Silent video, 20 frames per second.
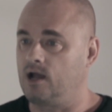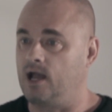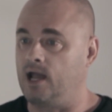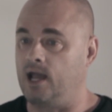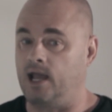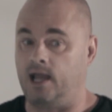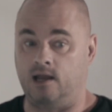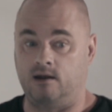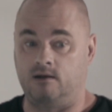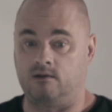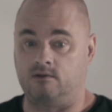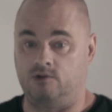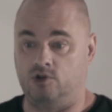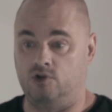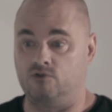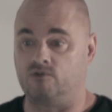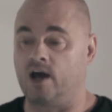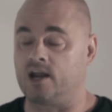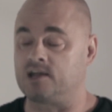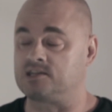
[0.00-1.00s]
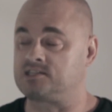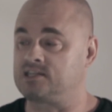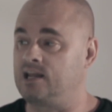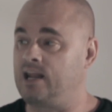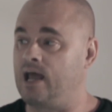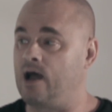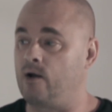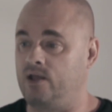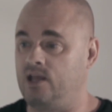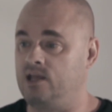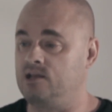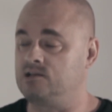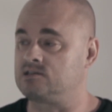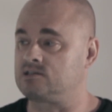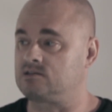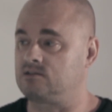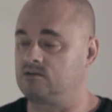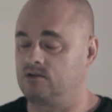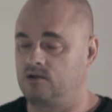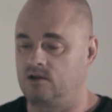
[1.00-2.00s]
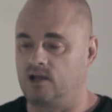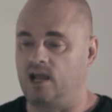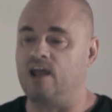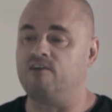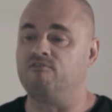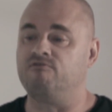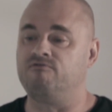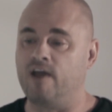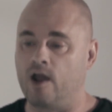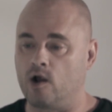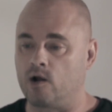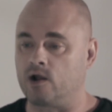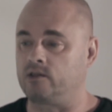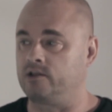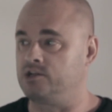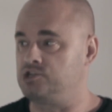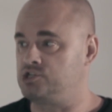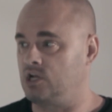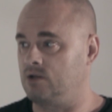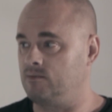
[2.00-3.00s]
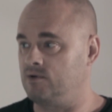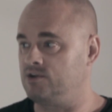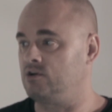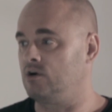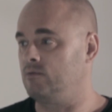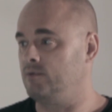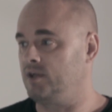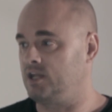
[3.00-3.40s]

and you've got to say now he's a very legitimate Derby